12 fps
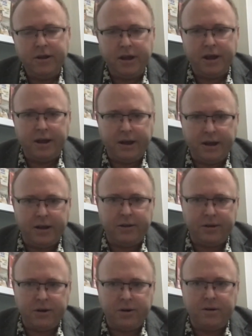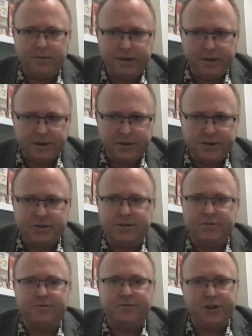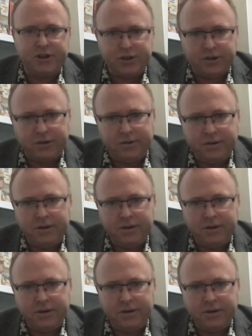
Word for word: and there is division